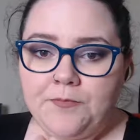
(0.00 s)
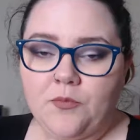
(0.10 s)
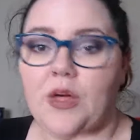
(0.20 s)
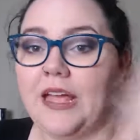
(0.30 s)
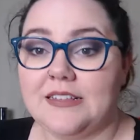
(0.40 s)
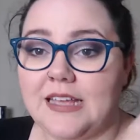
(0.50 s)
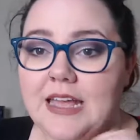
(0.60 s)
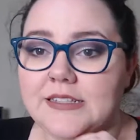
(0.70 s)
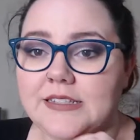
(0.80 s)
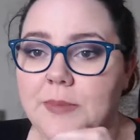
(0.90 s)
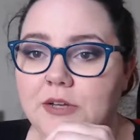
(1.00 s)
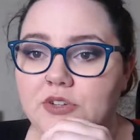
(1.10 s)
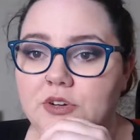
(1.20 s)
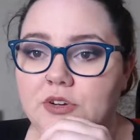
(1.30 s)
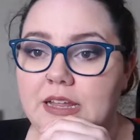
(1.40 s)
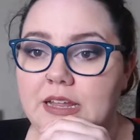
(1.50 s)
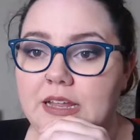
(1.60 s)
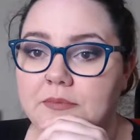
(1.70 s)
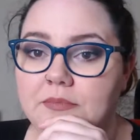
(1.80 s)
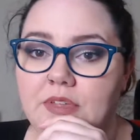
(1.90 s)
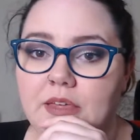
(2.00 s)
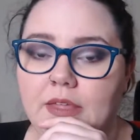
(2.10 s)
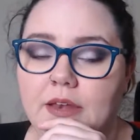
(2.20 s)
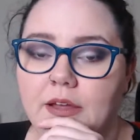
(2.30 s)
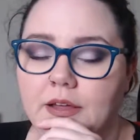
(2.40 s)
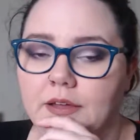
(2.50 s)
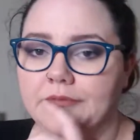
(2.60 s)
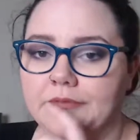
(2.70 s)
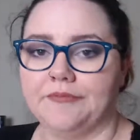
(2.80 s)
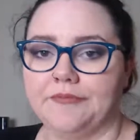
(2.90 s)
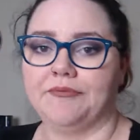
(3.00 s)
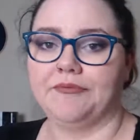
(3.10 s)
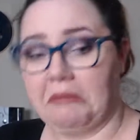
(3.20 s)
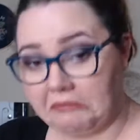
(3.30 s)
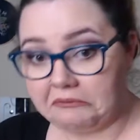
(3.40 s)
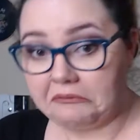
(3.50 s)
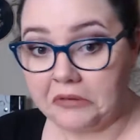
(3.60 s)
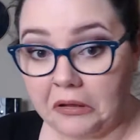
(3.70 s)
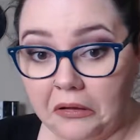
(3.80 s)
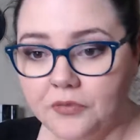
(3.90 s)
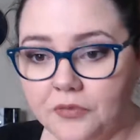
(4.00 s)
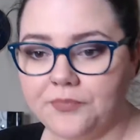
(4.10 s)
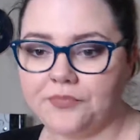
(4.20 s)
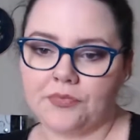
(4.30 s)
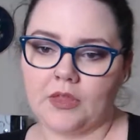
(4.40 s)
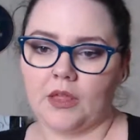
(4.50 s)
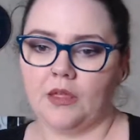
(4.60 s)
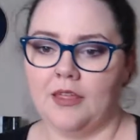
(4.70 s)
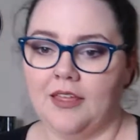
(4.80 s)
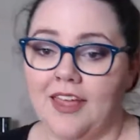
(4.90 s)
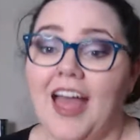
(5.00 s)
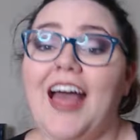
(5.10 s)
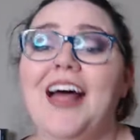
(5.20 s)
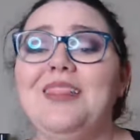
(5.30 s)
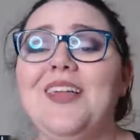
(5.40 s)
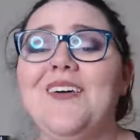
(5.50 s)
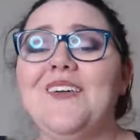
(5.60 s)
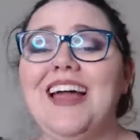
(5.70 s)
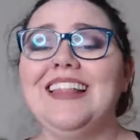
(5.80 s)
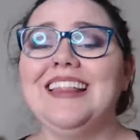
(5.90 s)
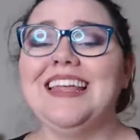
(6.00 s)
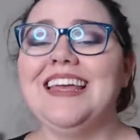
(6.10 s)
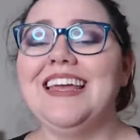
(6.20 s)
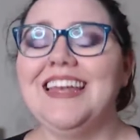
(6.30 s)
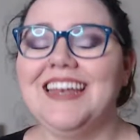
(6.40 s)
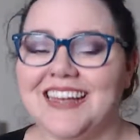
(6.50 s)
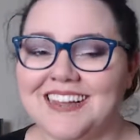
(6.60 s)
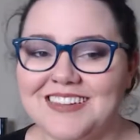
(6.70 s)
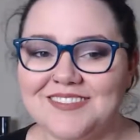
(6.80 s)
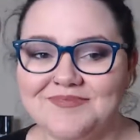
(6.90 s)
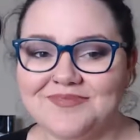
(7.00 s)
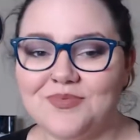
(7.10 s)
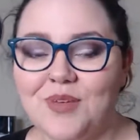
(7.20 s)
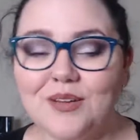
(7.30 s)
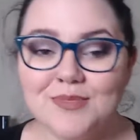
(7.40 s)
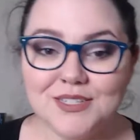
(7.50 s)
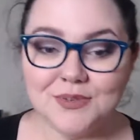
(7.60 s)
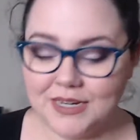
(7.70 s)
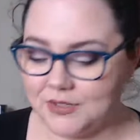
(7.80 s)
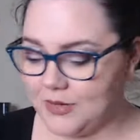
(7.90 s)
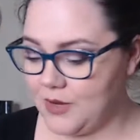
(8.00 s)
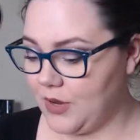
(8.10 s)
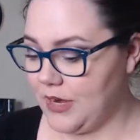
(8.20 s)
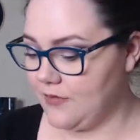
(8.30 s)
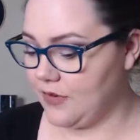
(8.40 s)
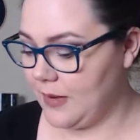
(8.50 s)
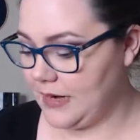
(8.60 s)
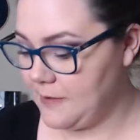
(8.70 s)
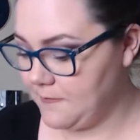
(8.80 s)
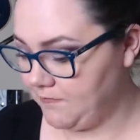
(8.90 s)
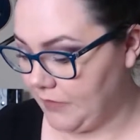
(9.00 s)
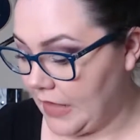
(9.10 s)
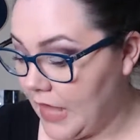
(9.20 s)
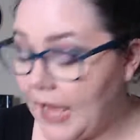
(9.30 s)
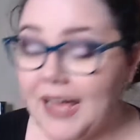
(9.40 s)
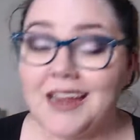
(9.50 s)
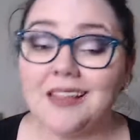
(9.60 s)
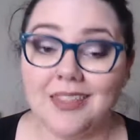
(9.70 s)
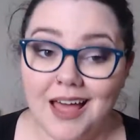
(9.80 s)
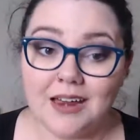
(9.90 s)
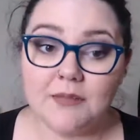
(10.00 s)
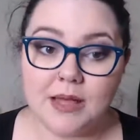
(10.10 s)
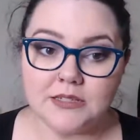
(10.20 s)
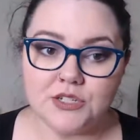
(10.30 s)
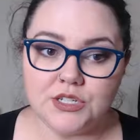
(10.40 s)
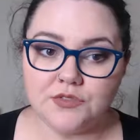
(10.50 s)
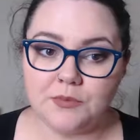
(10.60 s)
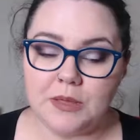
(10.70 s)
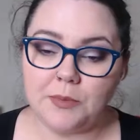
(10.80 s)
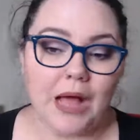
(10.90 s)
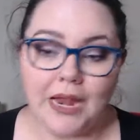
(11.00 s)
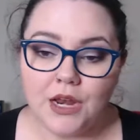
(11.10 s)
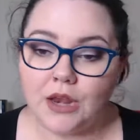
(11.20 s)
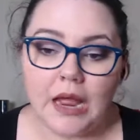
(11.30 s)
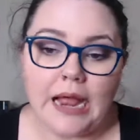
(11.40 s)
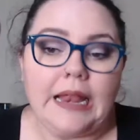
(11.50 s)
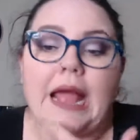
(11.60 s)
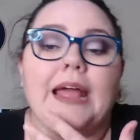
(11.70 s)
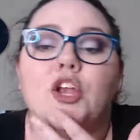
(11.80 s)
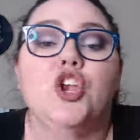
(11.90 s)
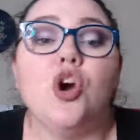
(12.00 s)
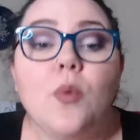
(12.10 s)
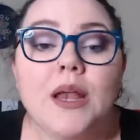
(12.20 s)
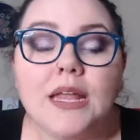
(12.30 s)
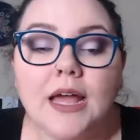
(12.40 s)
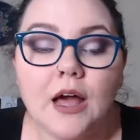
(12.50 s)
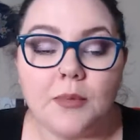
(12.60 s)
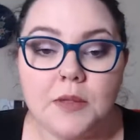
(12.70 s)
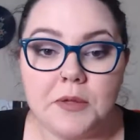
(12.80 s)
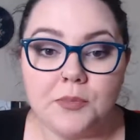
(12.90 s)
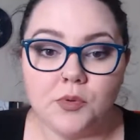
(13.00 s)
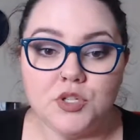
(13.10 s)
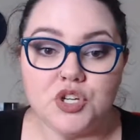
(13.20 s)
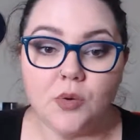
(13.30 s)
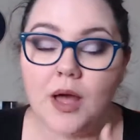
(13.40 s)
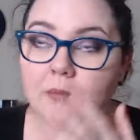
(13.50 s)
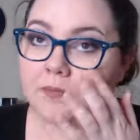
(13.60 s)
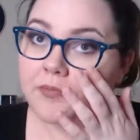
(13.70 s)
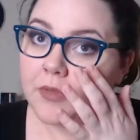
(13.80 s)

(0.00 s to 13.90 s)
Well, I guess I can't see a picture of the dang thing then, huh? Duh. Hello, Eileen. Welcome to 2021, everybody. I got a lot of messages from people. I had no idea how many people would show up.